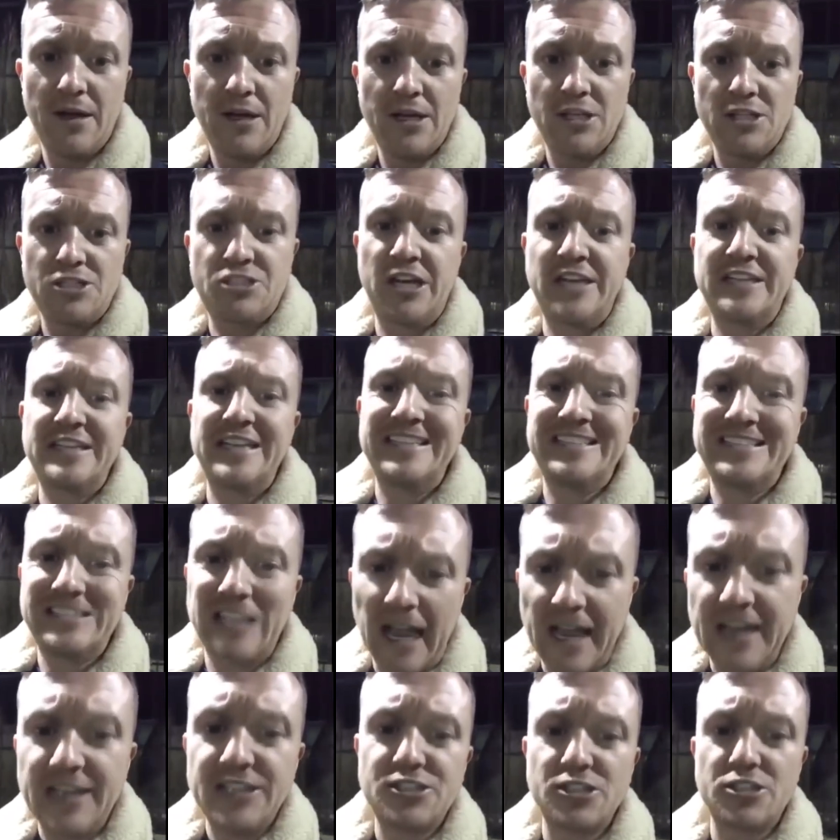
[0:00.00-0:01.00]
She's
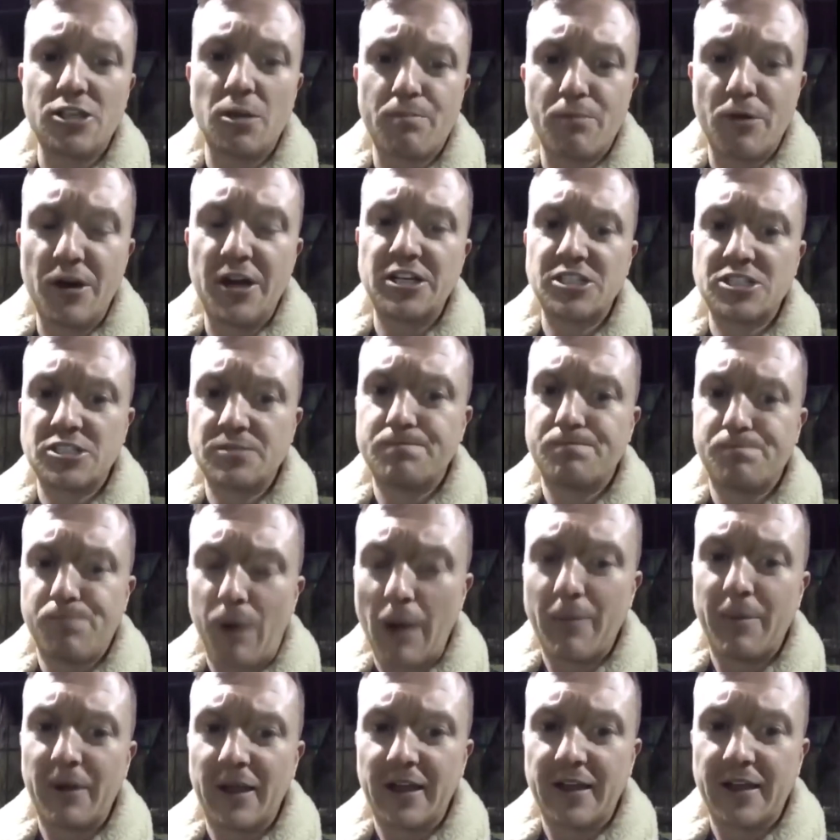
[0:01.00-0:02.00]
endangered the British
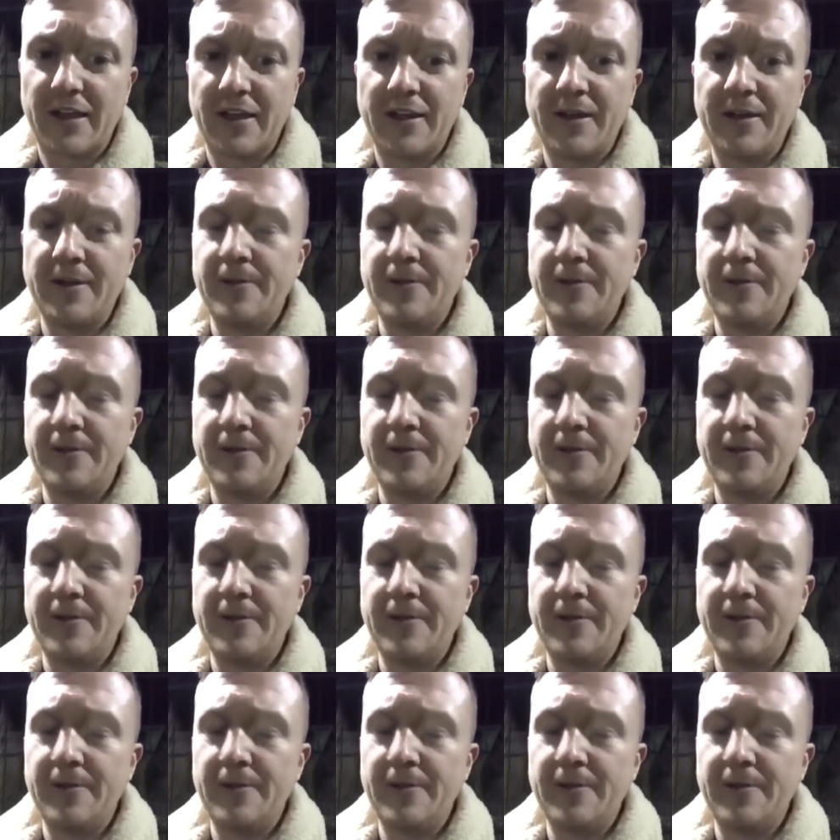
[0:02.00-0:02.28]
public.